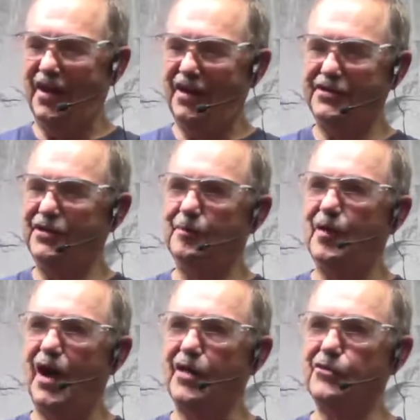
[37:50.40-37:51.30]
I didn't
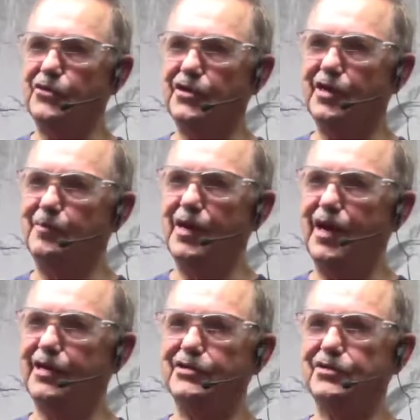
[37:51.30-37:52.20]
bother to come
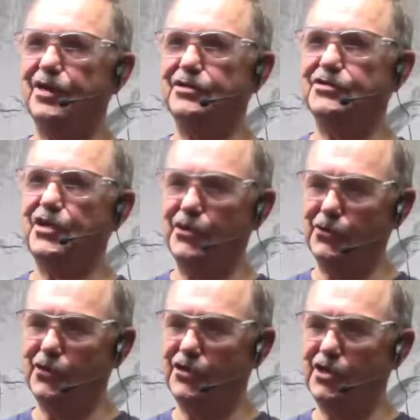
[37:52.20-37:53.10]
back and try to
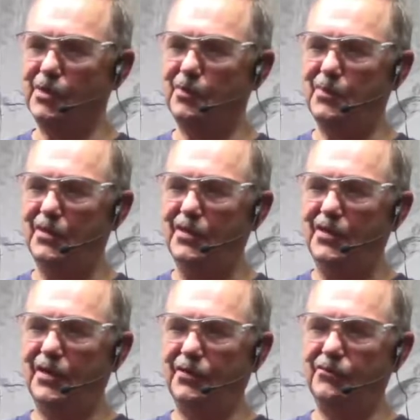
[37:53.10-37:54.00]
center it up.
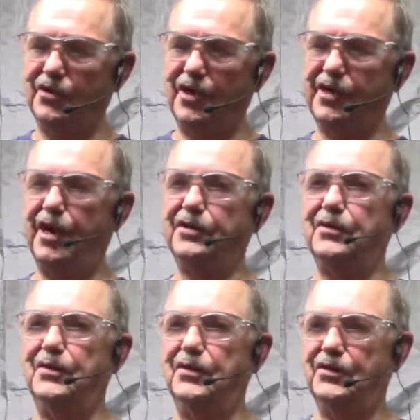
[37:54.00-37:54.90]
And when I
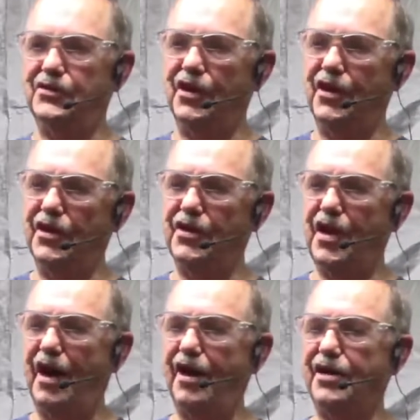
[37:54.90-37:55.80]
got done,
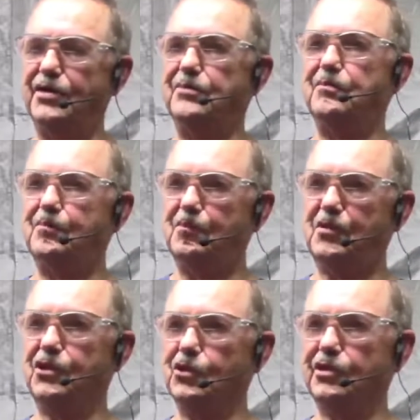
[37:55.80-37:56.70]
I had
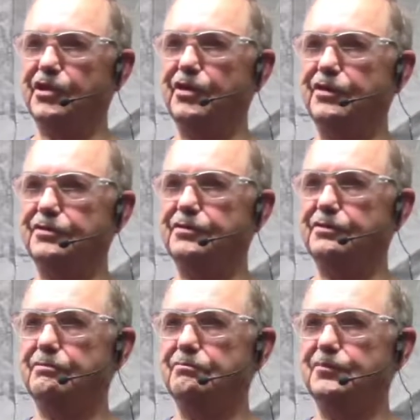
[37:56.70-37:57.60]
clearly gone
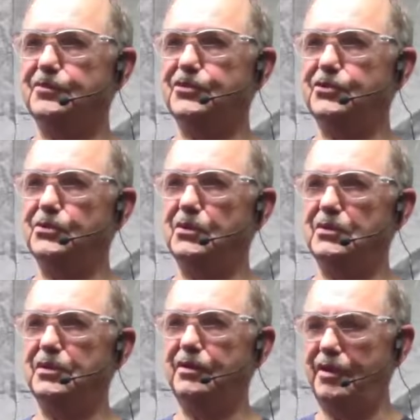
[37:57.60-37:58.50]
to
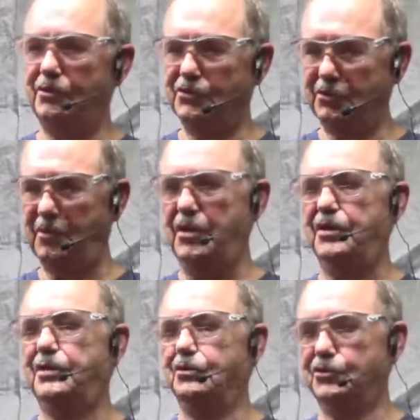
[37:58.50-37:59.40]
it
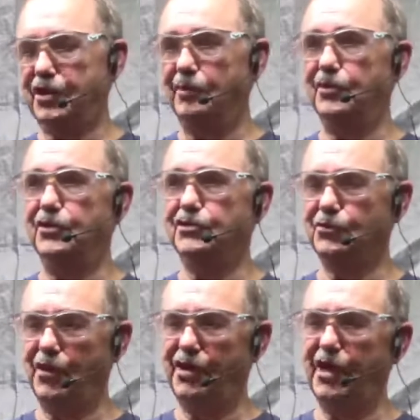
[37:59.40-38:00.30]
was coming this
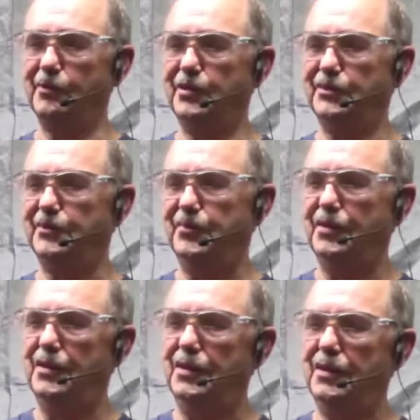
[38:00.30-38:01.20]
way at me,
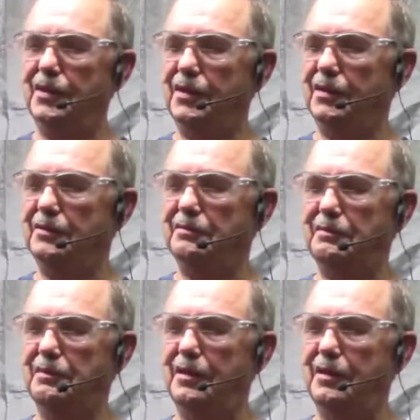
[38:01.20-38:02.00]
and